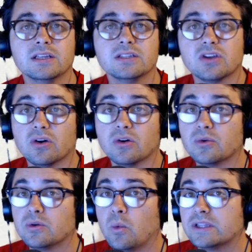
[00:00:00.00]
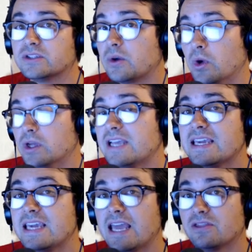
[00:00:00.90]
So once I
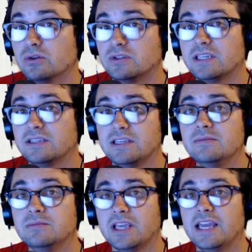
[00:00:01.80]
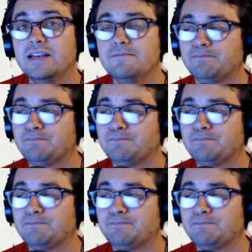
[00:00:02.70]
get those 6 teams in,